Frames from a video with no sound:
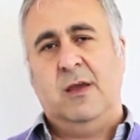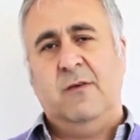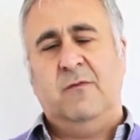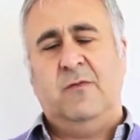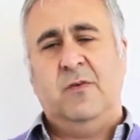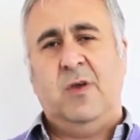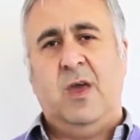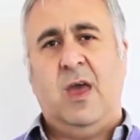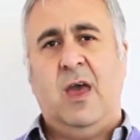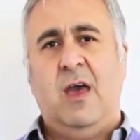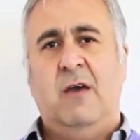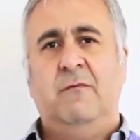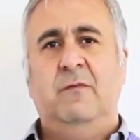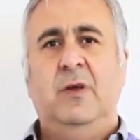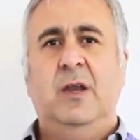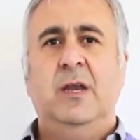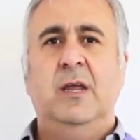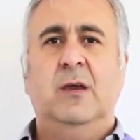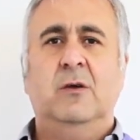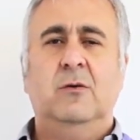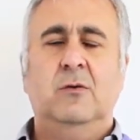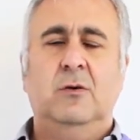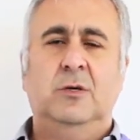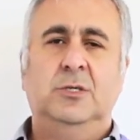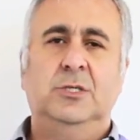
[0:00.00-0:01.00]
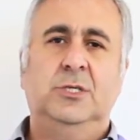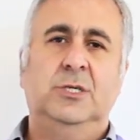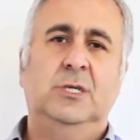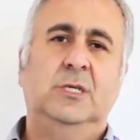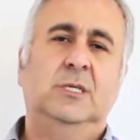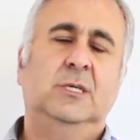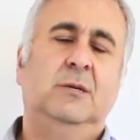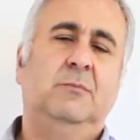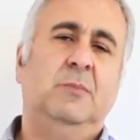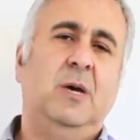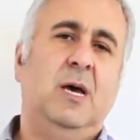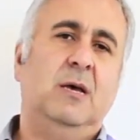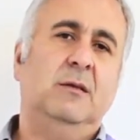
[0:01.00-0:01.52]
If you have any
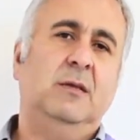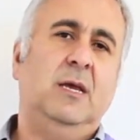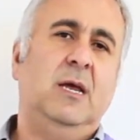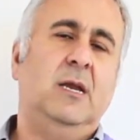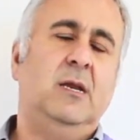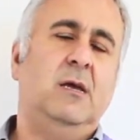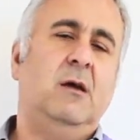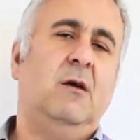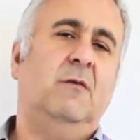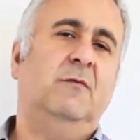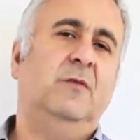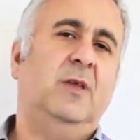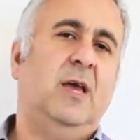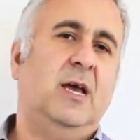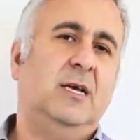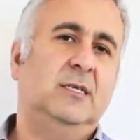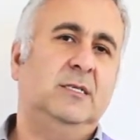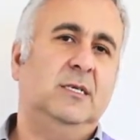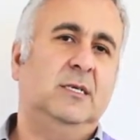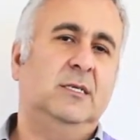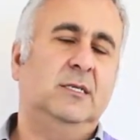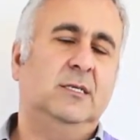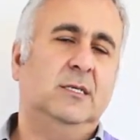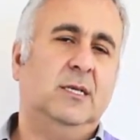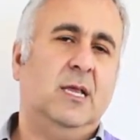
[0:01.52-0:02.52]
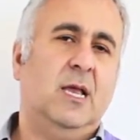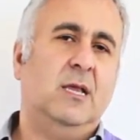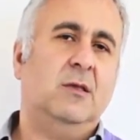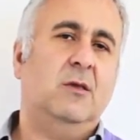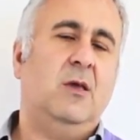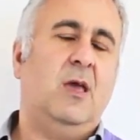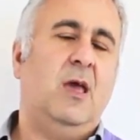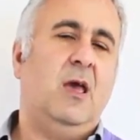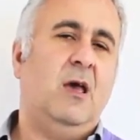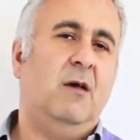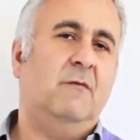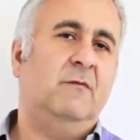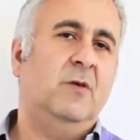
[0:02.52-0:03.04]
questions about any of the assets that you
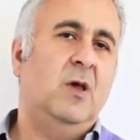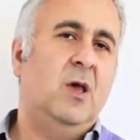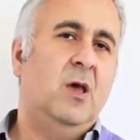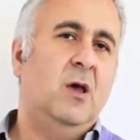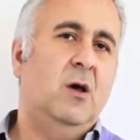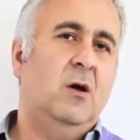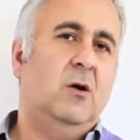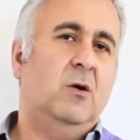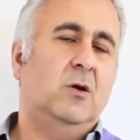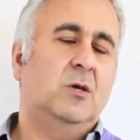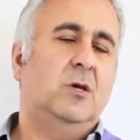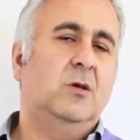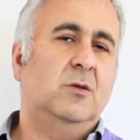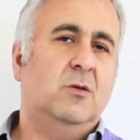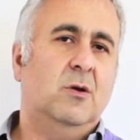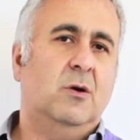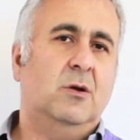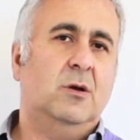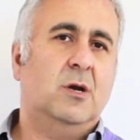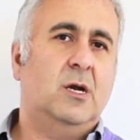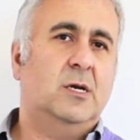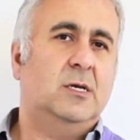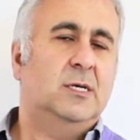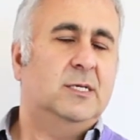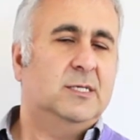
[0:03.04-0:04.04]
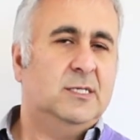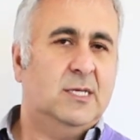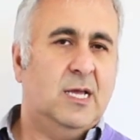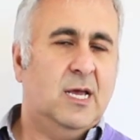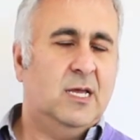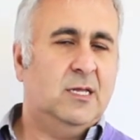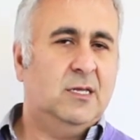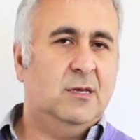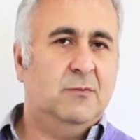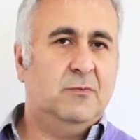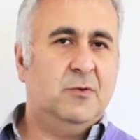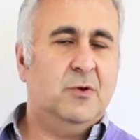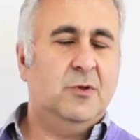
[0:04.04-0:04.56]
have, or you don't
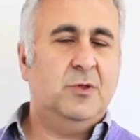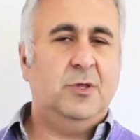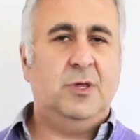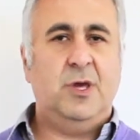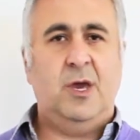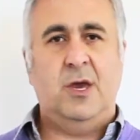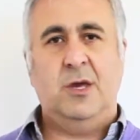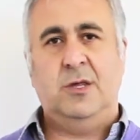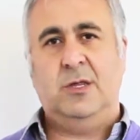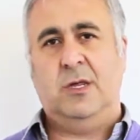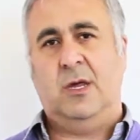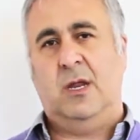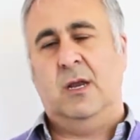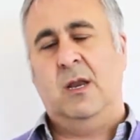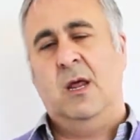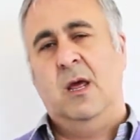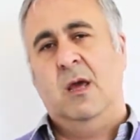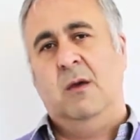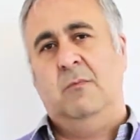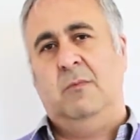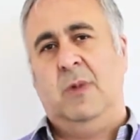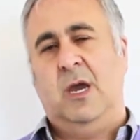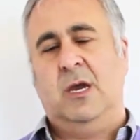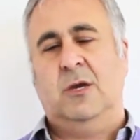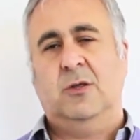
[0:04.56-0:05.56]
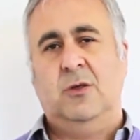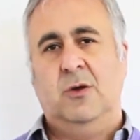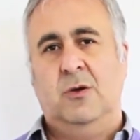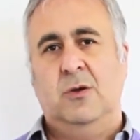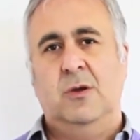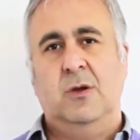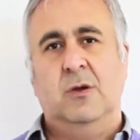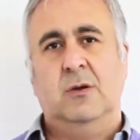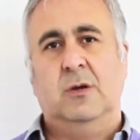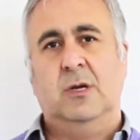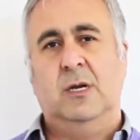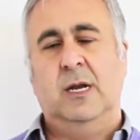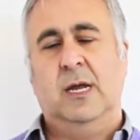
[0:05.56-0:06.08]
understand depreciation, make sure
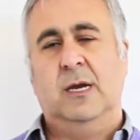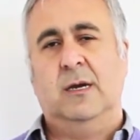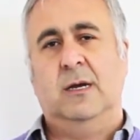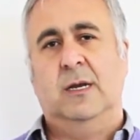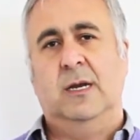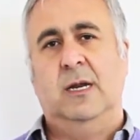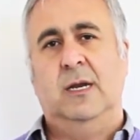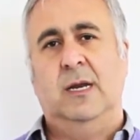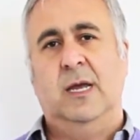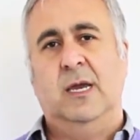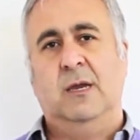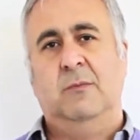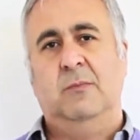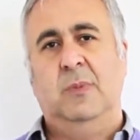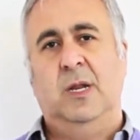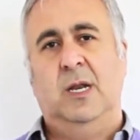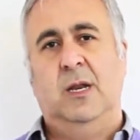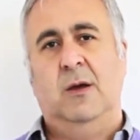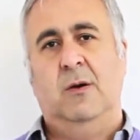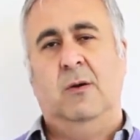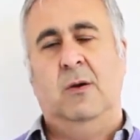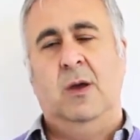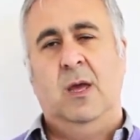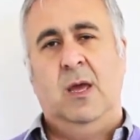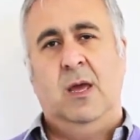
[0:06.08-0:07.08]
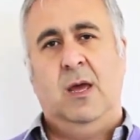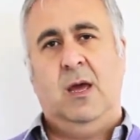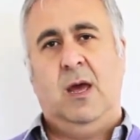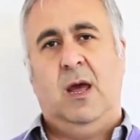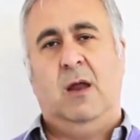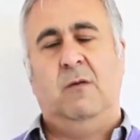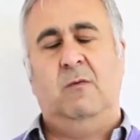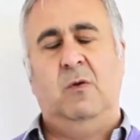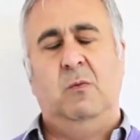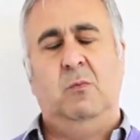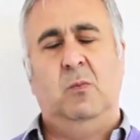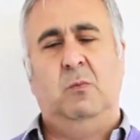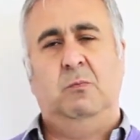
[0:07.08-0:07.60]
you click on the link below
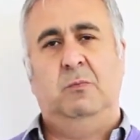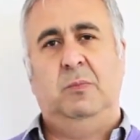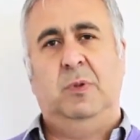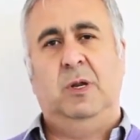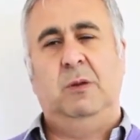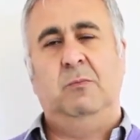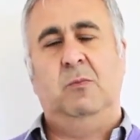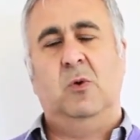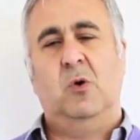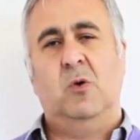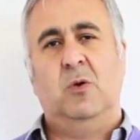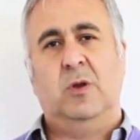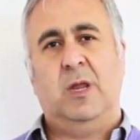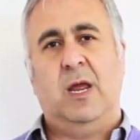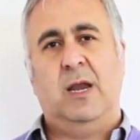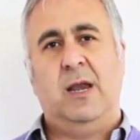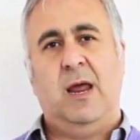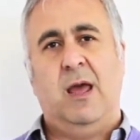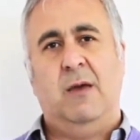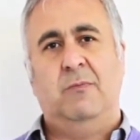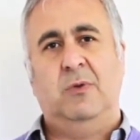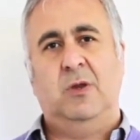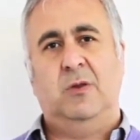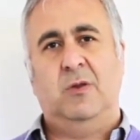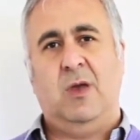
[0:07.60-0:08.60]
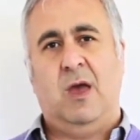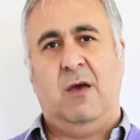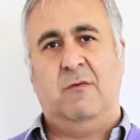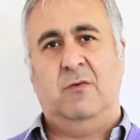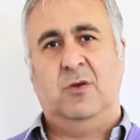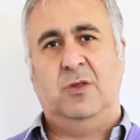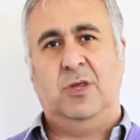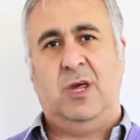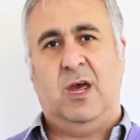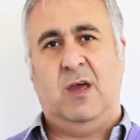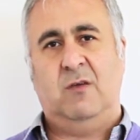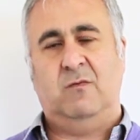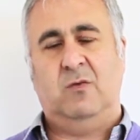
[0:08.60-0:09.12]
and we'll be more than happy to have a
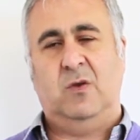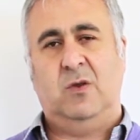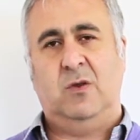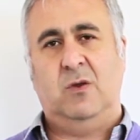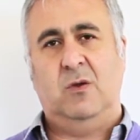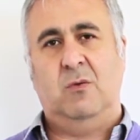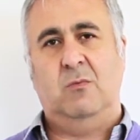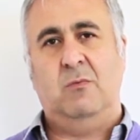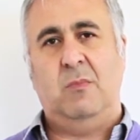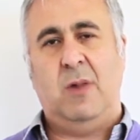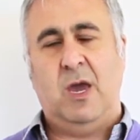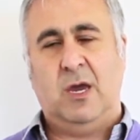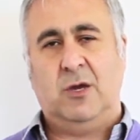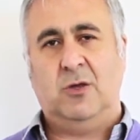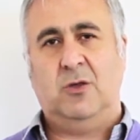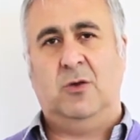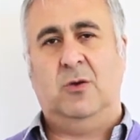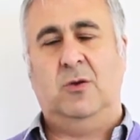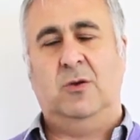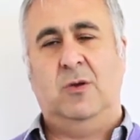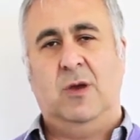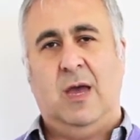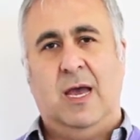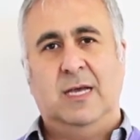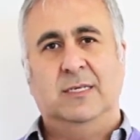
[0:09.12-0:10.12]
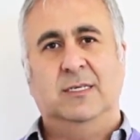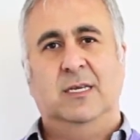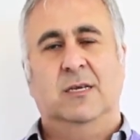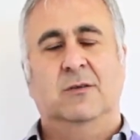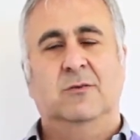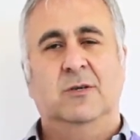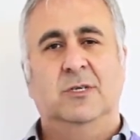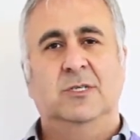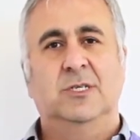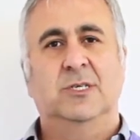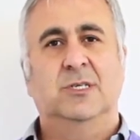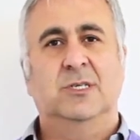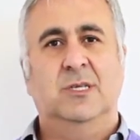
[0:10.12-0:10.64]
chat with you. Make sure your asset
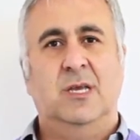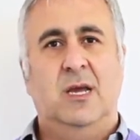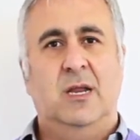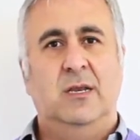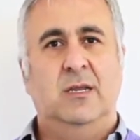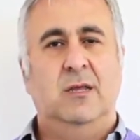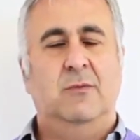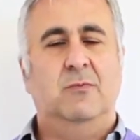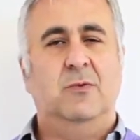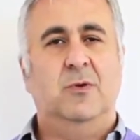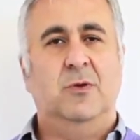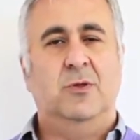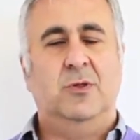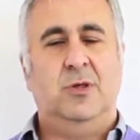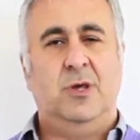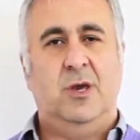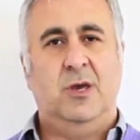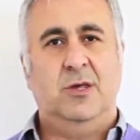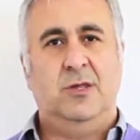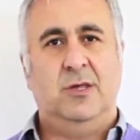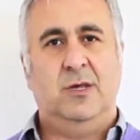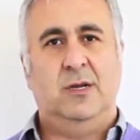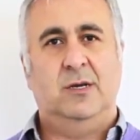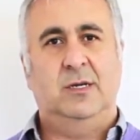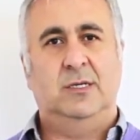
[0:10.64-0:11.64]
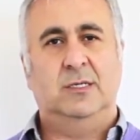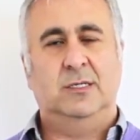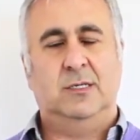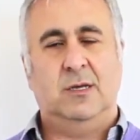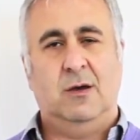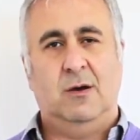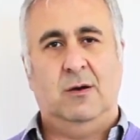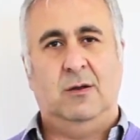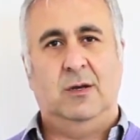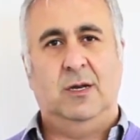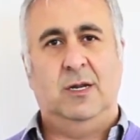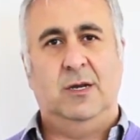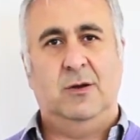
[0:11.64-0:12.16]
register and depreciation is
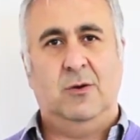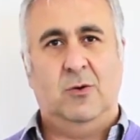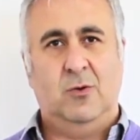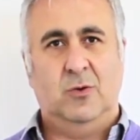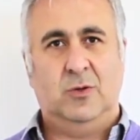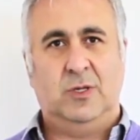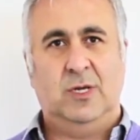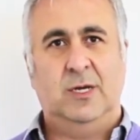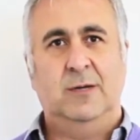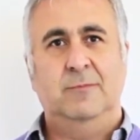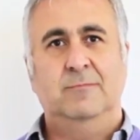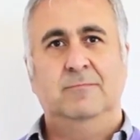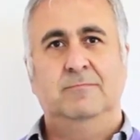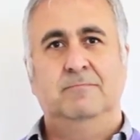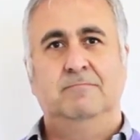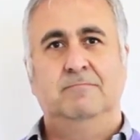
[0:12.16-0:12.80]
all in order.